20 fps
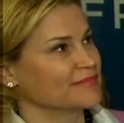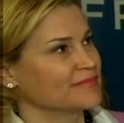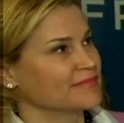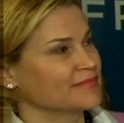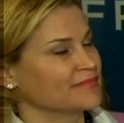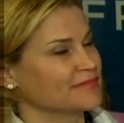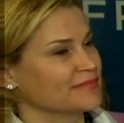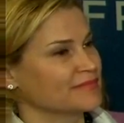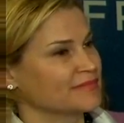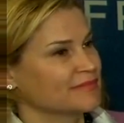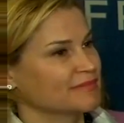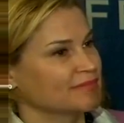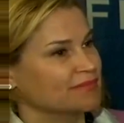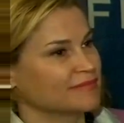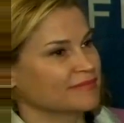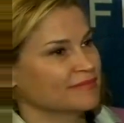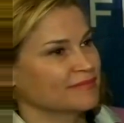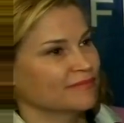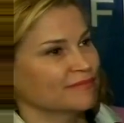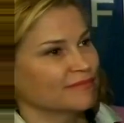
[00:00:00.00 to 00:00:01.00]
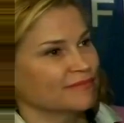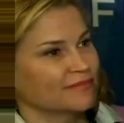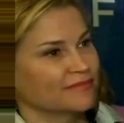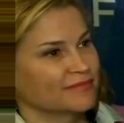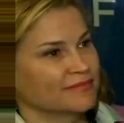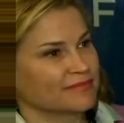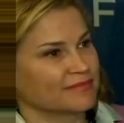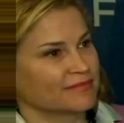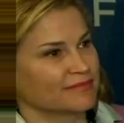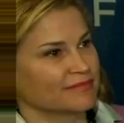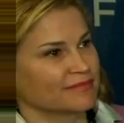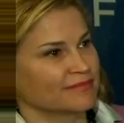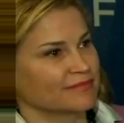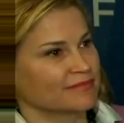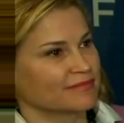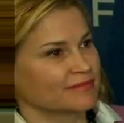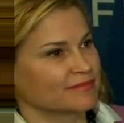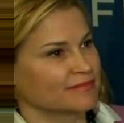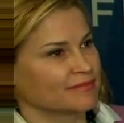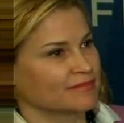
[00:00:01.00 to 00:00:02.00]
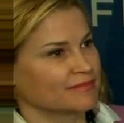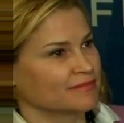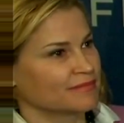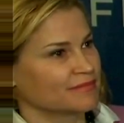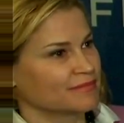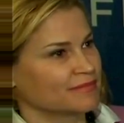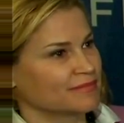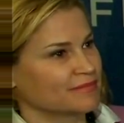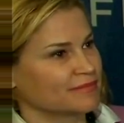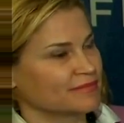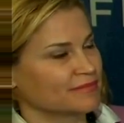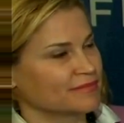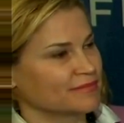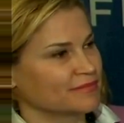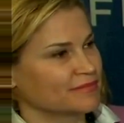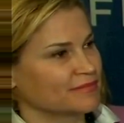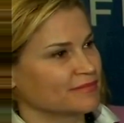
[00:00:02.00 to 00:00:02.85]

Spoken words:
The person shown says nothing.